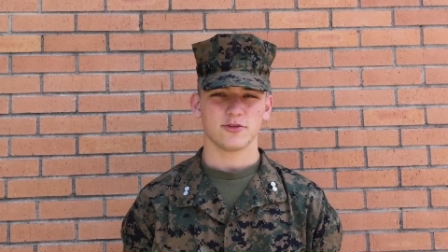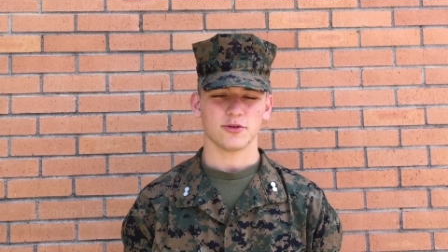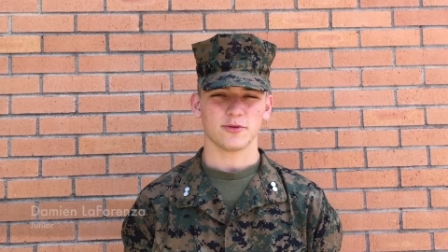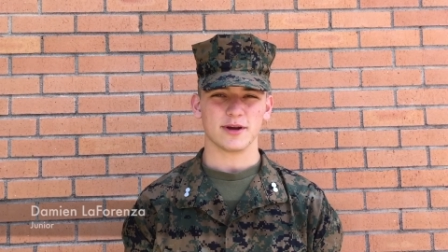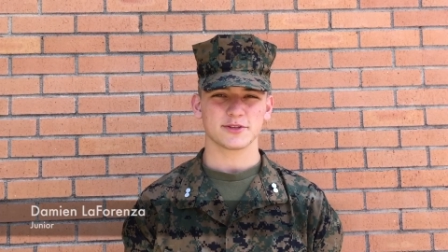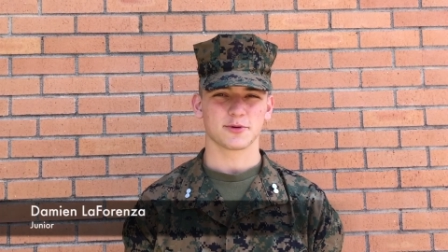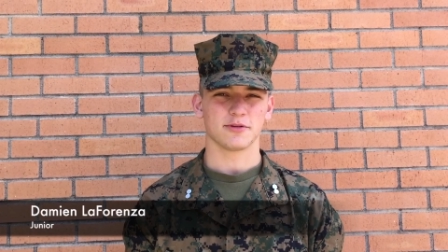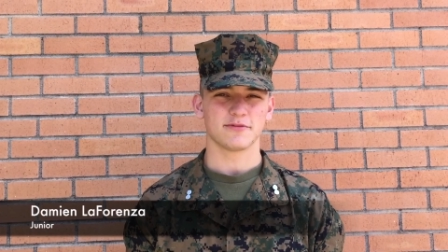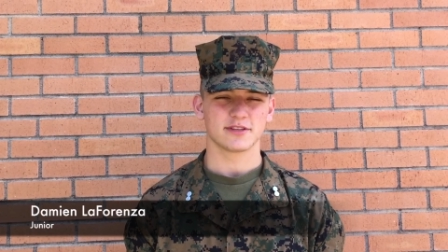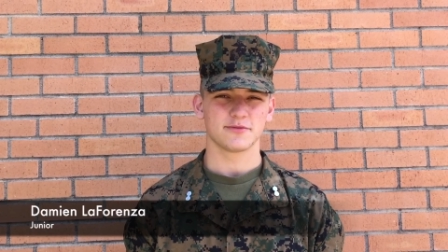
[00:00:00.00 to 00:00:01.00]
During the White
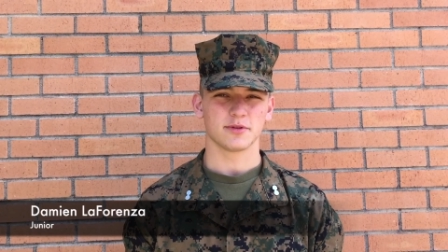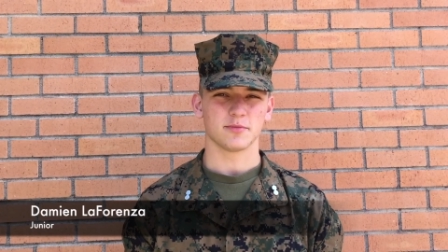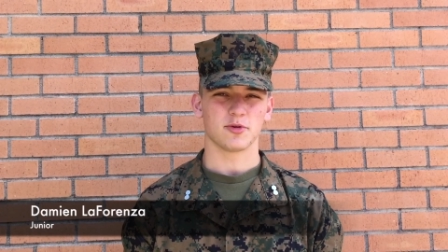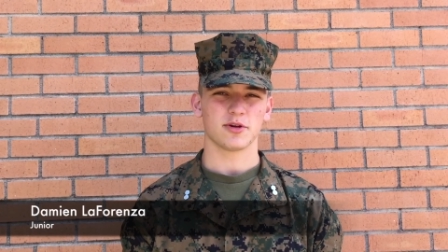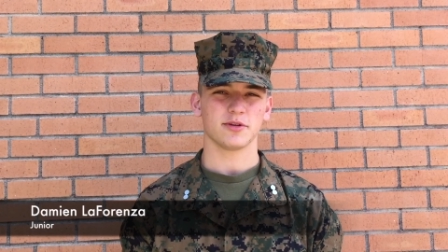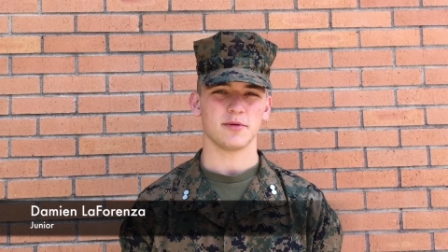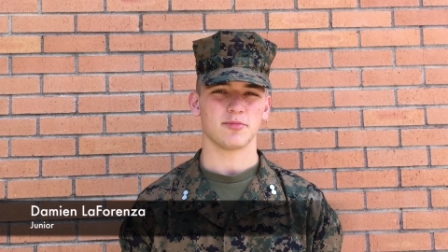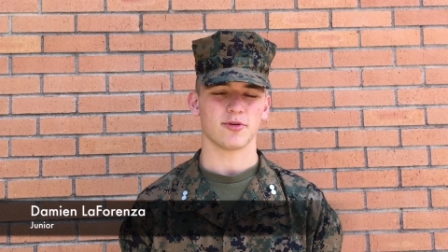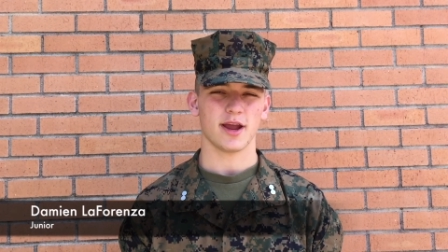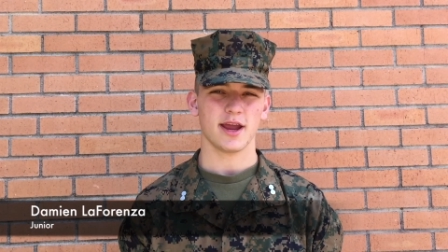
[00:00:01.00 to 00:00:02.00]
Squirrel Festival and the Memorial Day
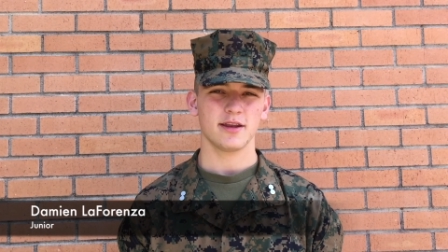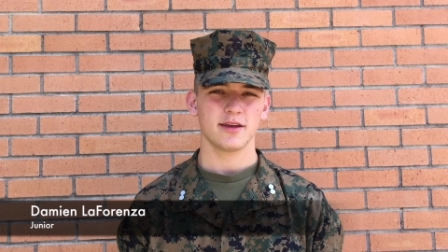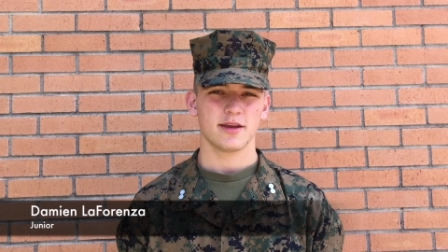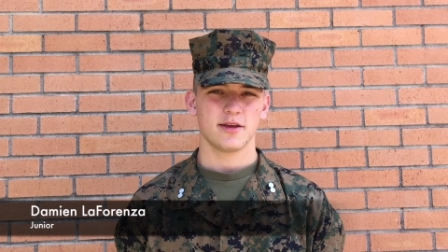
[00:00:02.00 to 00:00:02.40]
Parade,